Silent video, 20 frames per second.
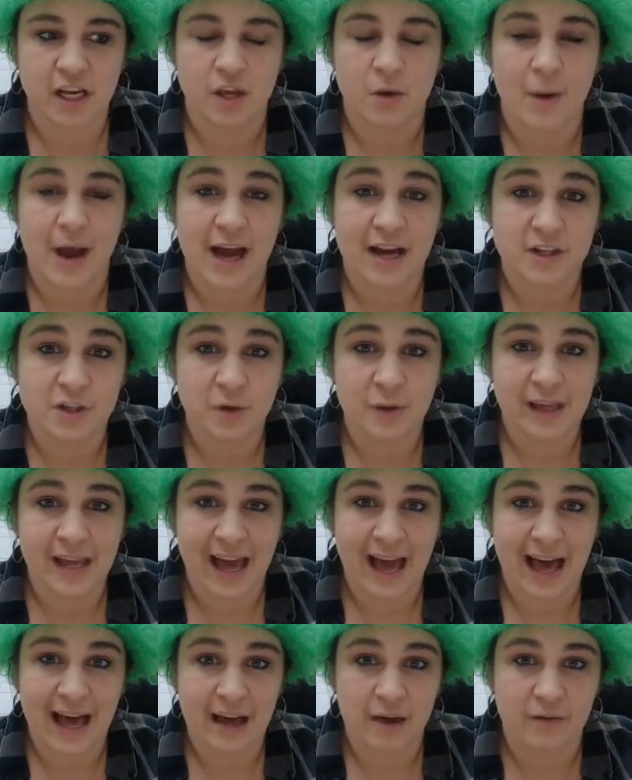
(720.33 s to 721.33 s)
you actually
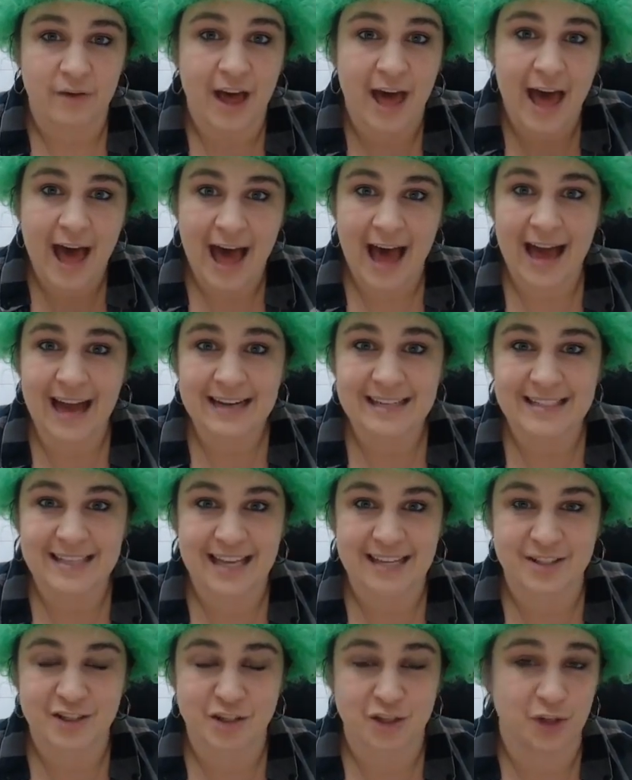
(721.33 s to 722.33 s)
have
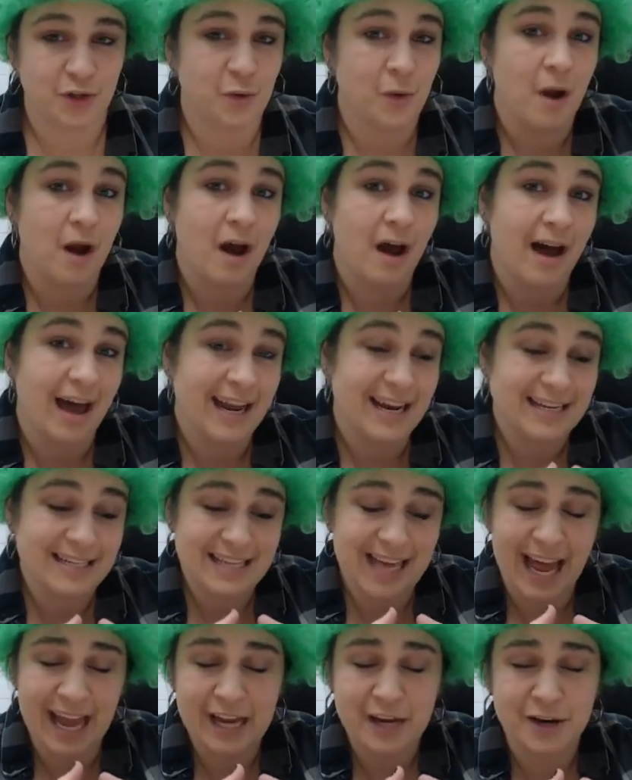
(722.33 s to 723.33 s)
access to an
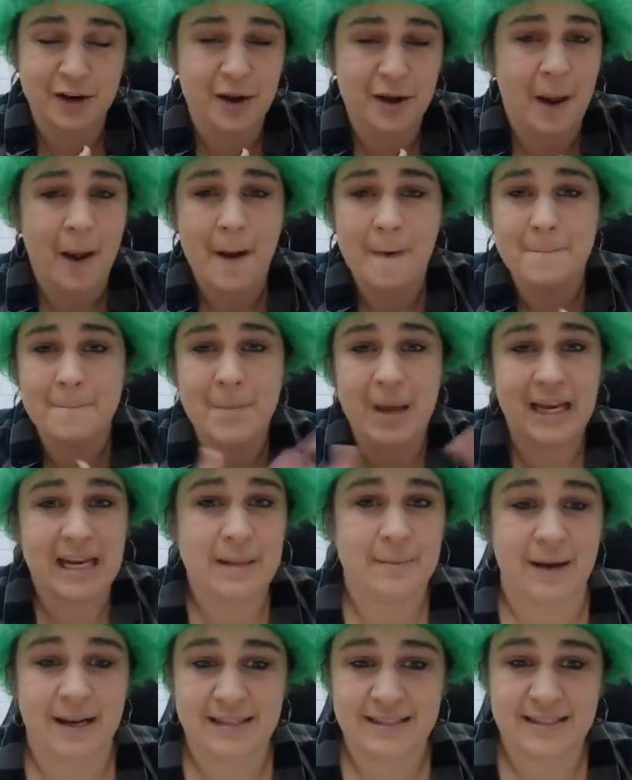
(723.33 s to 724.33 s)
entire
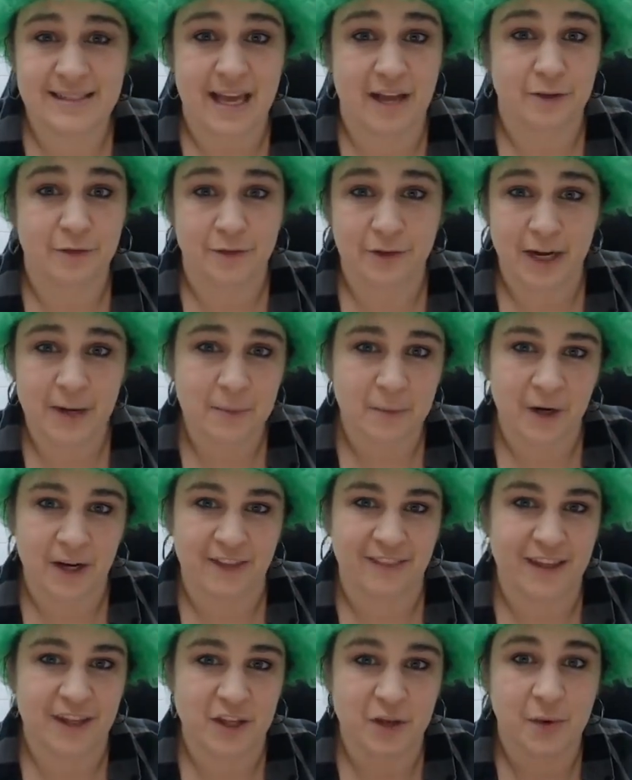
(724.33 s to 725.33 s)
money mindset framework
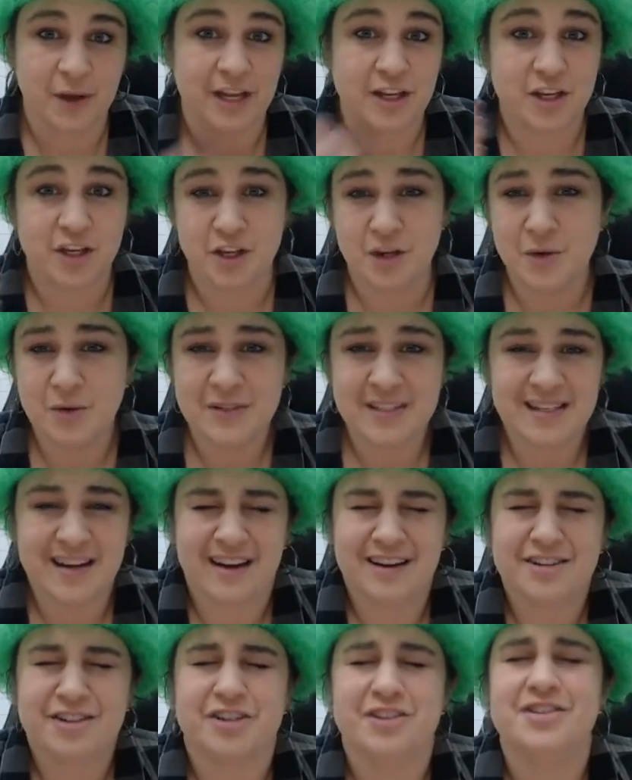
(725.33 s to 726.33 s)
that you can use to
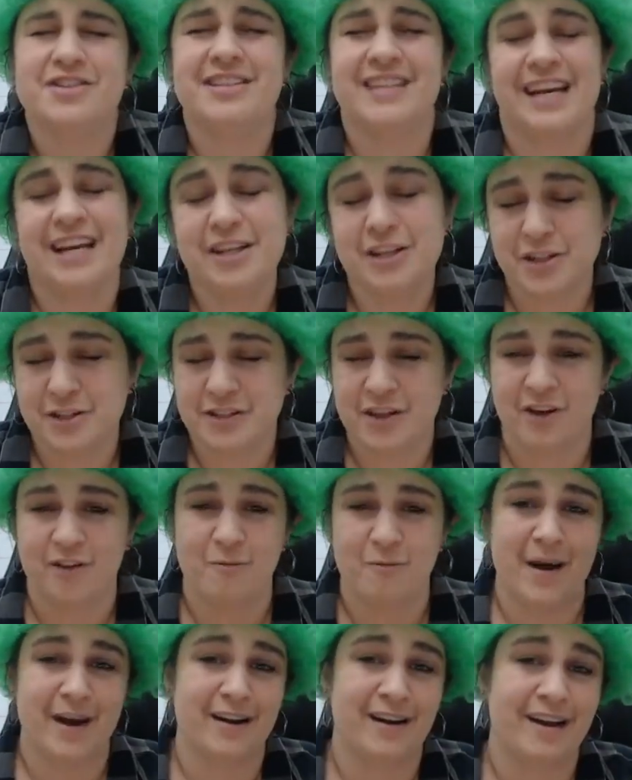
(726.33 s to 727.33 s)
understand yourself
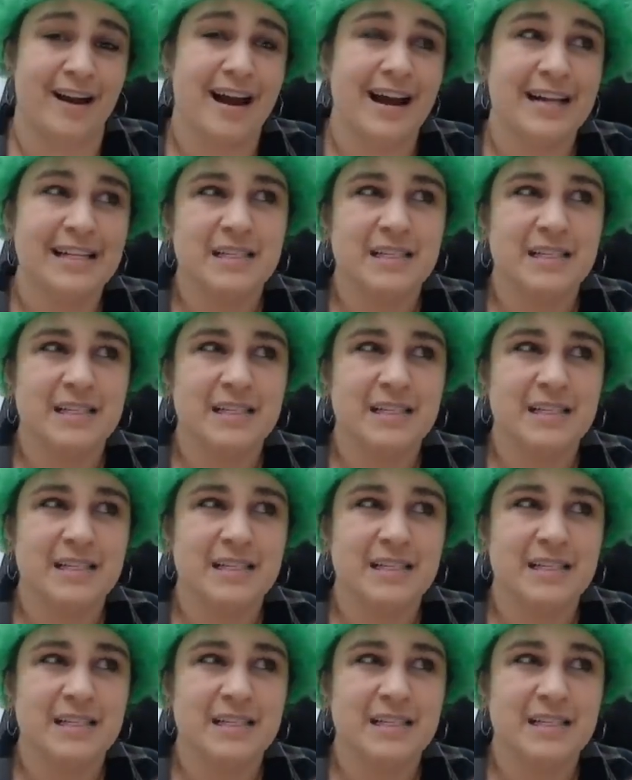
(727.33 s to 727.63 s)
better,